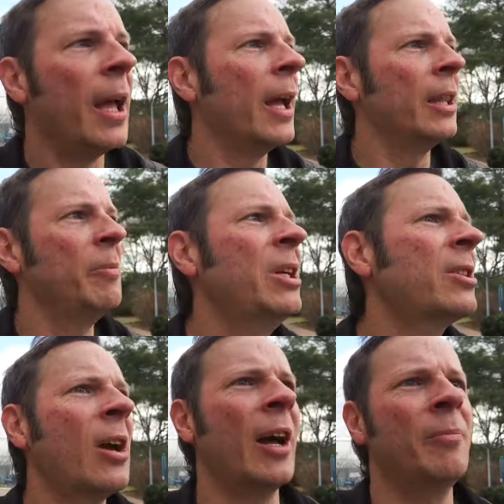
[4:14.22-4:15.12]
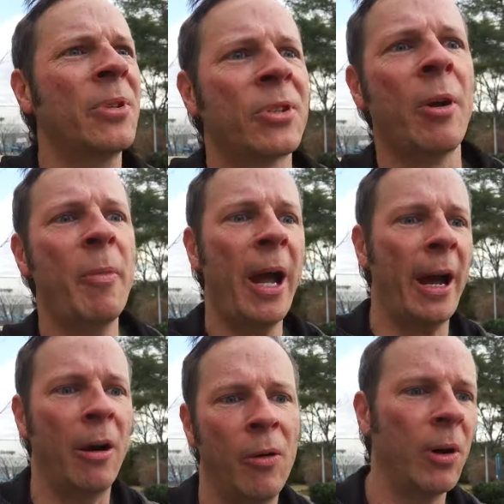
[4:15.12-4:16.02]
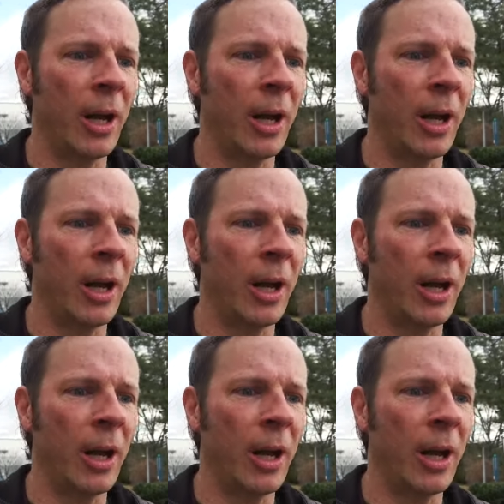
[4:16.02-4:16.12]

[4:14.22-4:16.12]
In the meantime, somehow